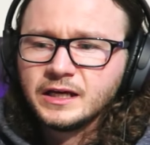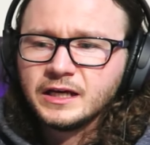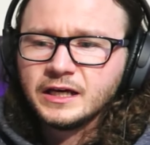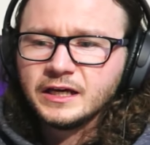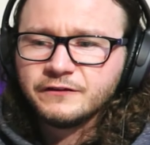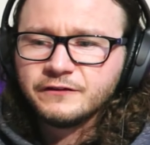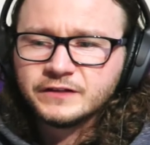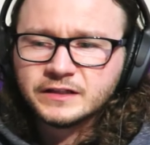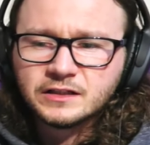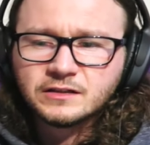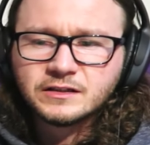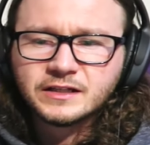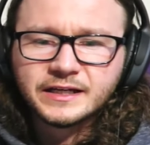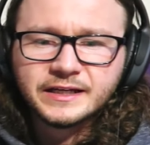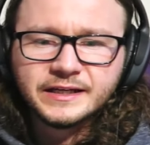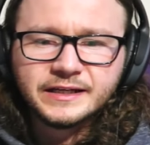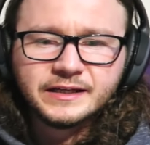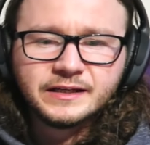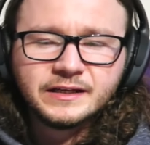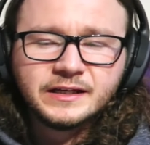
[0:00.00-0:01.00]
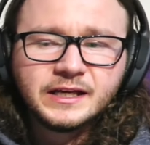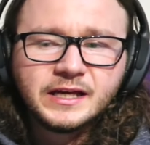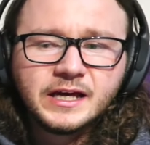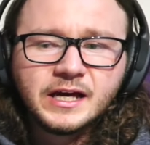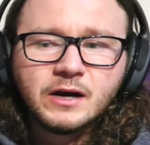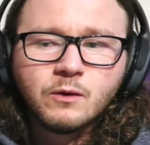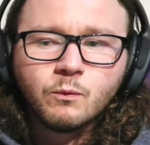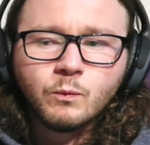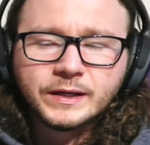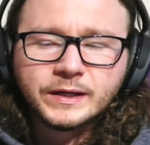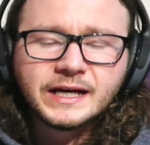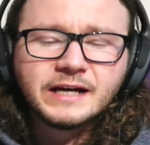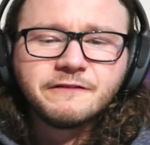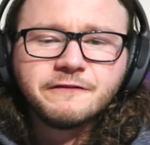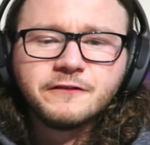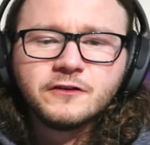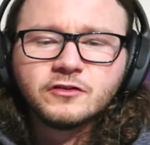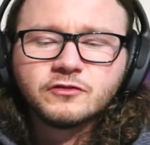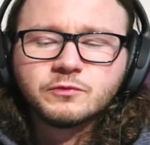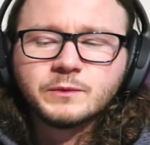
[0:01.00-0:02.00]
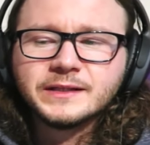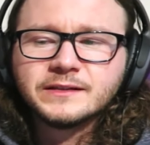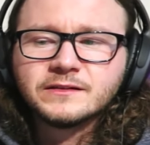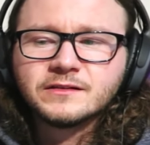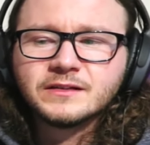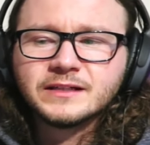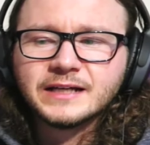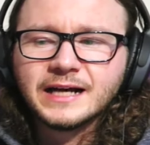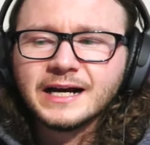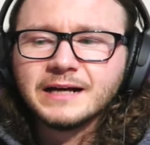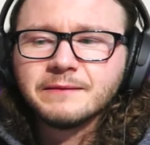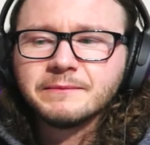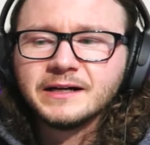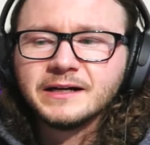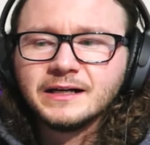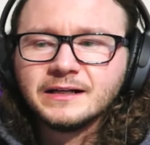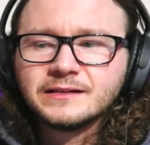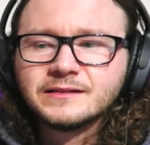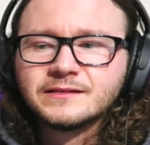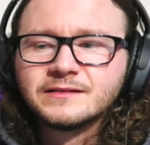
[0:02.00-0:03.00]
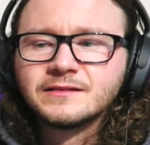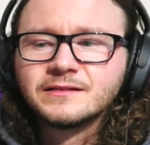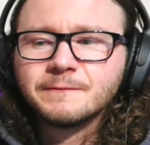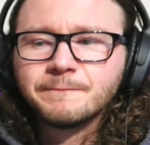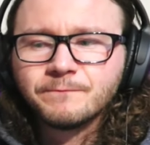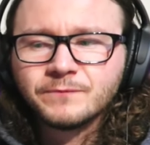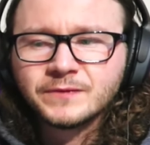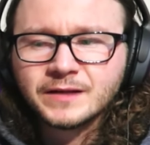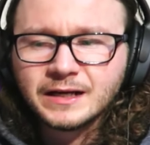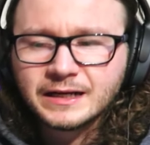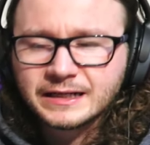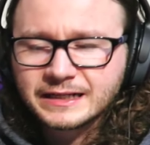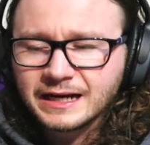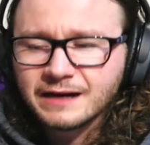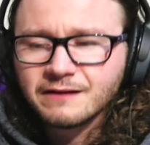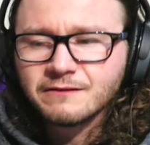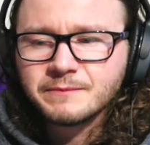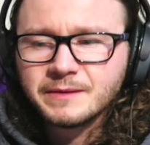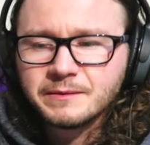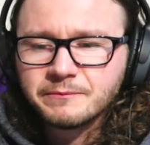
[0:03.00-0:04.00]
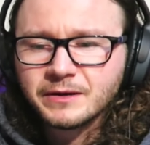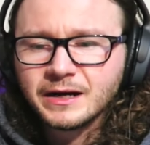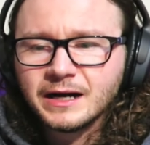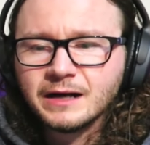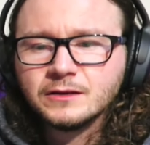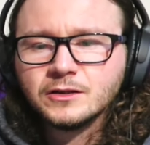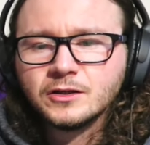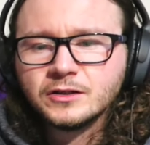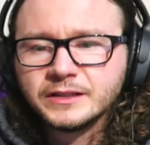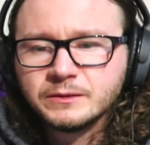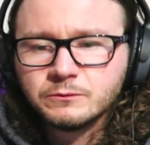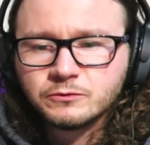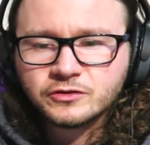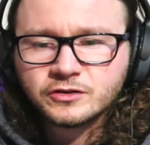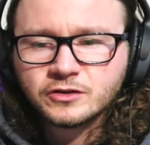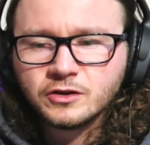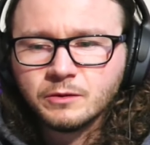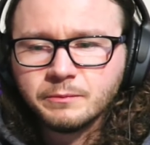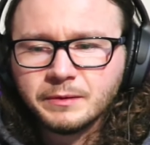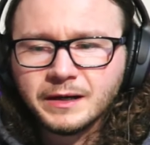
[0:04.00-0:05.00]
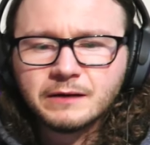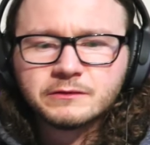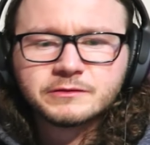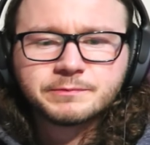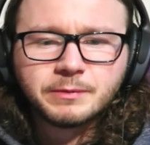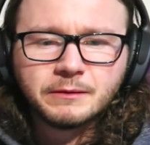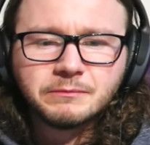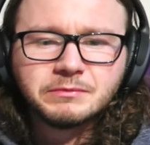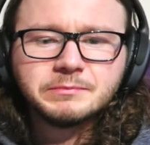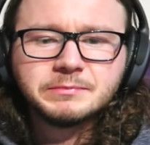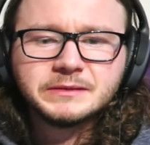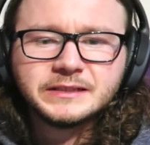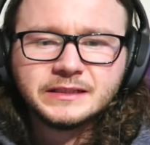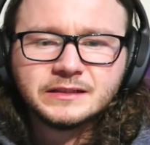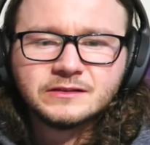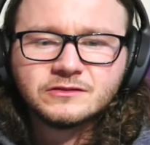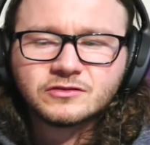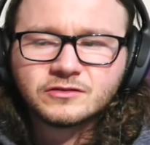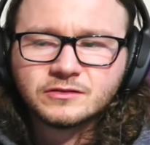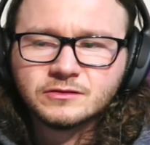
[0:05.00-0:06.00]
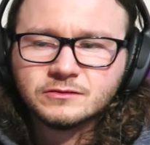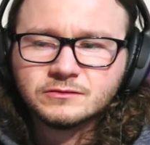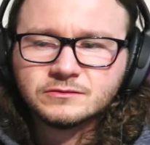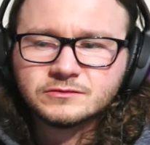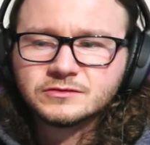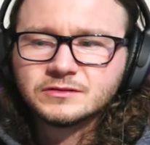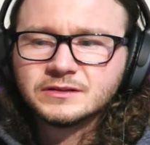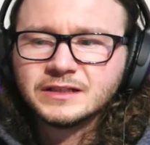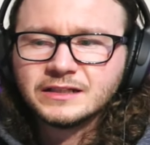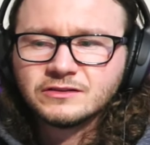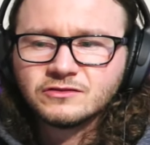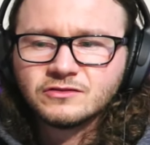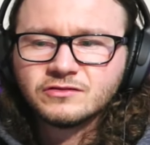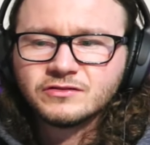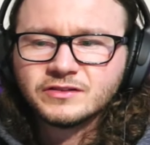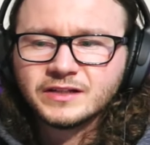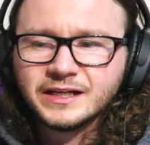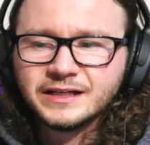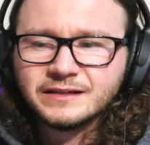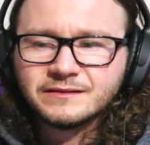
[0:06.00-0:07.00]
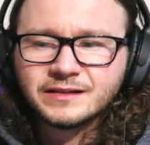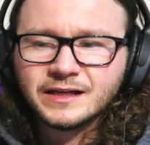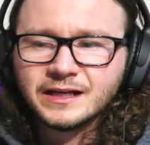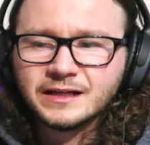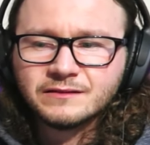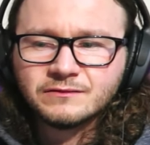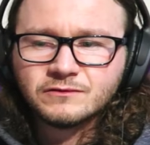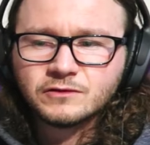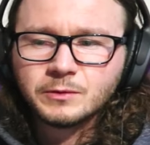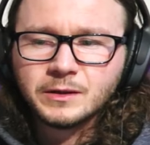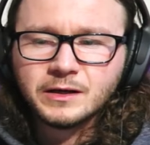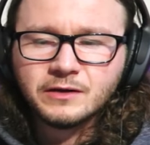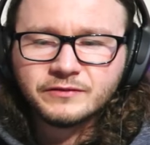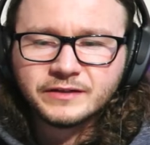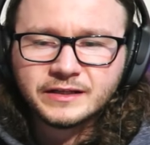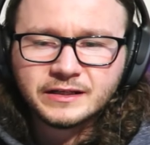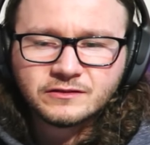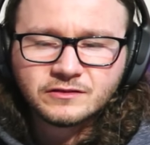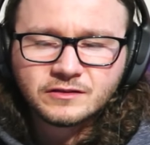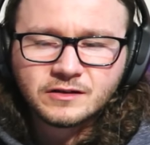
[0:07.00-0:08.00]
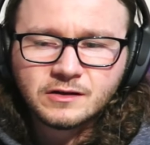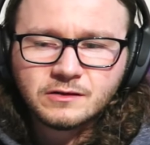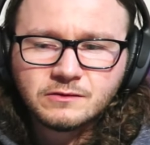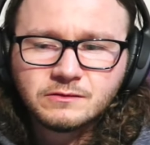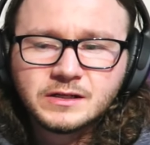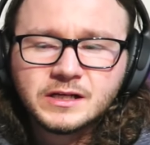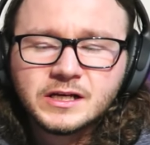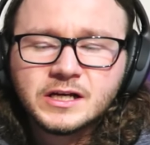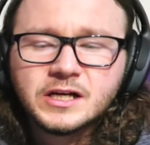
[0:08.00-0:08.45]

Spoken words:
if you look at it, when I first went to the IMAX, I can't remember how long it was ago, but I was probably in school. So let's just say 10, 12 years ago.